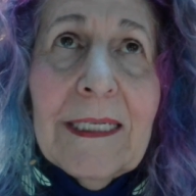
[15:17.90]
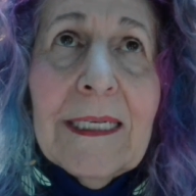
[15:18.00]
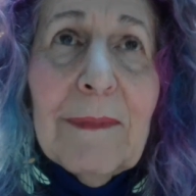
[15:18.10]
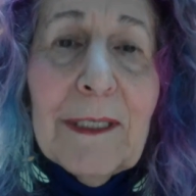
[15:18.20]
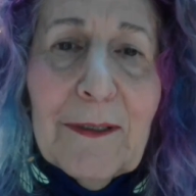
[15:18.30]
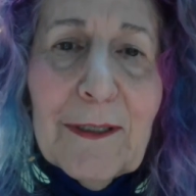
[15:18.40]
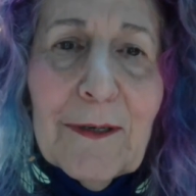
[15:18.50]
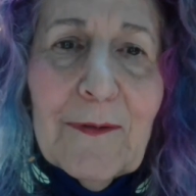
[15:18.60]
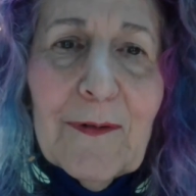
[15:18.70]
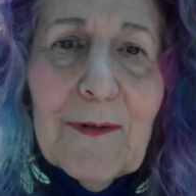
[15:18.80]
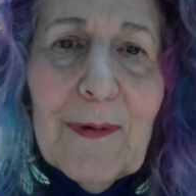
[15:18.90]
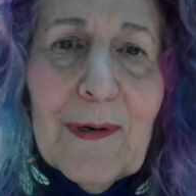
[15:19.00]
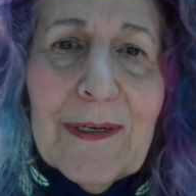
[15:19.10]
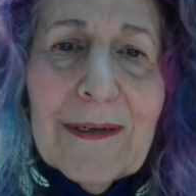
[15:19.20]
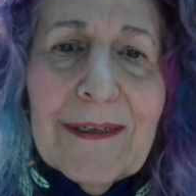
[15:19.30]
I take my dog for a
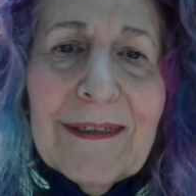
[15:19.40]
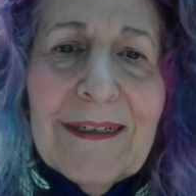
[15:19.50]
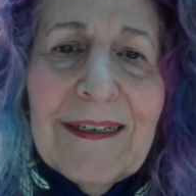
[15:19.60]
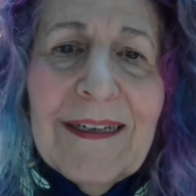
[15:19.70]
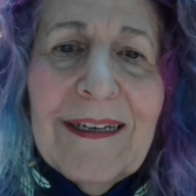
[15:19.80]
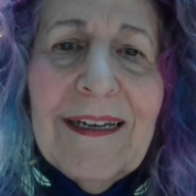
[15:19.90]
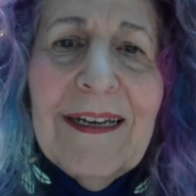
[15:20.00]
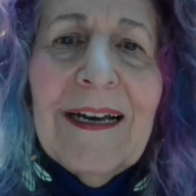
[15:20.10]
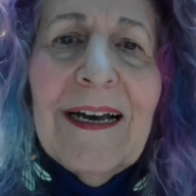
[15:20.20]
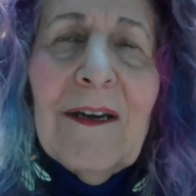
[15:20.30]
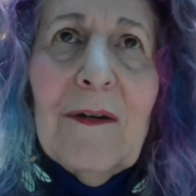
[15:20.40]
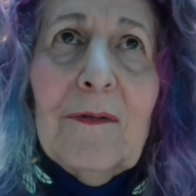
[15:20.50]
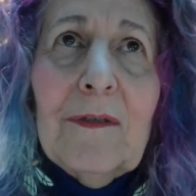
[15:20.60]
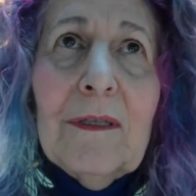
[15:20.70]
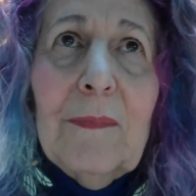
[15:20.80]
walk. I
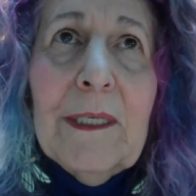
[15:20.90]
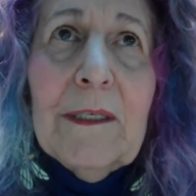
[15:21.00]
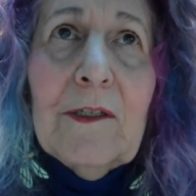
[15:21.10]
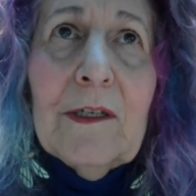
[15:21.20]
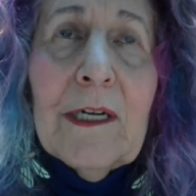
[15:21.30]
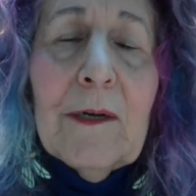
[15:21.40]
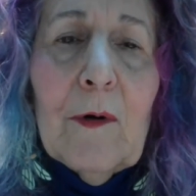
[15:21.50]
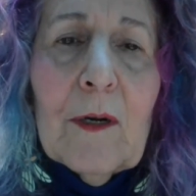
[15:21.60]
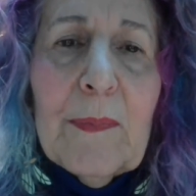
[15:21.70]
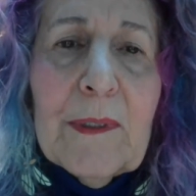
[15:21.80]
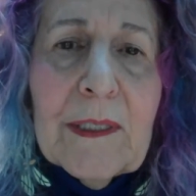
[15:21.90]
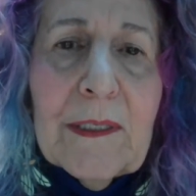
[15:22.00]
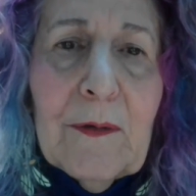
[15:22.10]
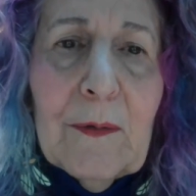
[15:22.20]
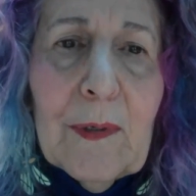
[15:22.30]
go to the beach and I walk
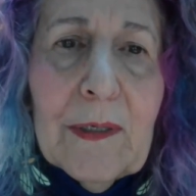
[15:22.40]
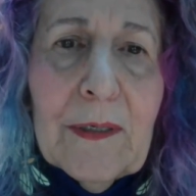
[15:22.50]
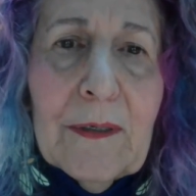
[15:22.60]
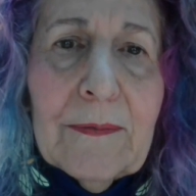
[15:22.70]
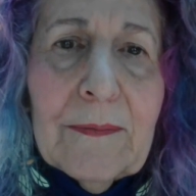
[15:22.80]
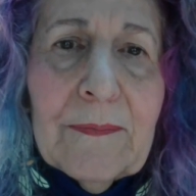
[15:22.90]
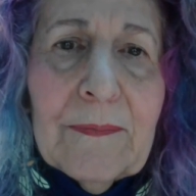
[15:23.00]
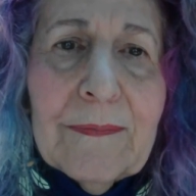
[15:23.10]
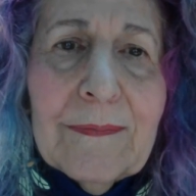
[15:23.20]
beside the water.